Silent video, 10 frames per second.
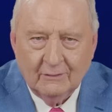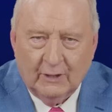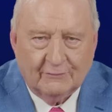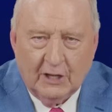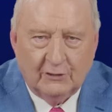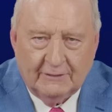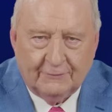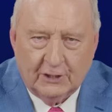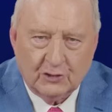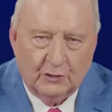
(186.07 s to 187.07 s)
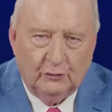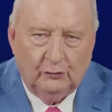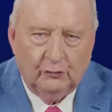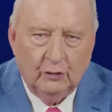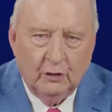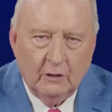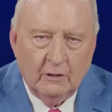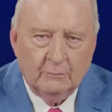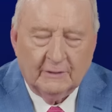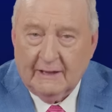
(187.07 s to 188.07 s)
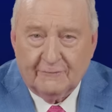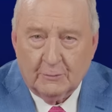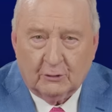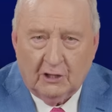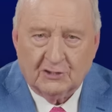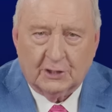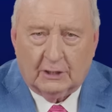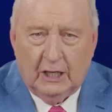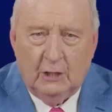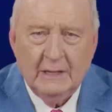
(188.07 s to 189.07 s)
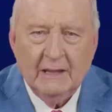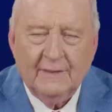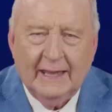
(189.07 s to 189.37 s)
we have no definitions, but they're from across the globe,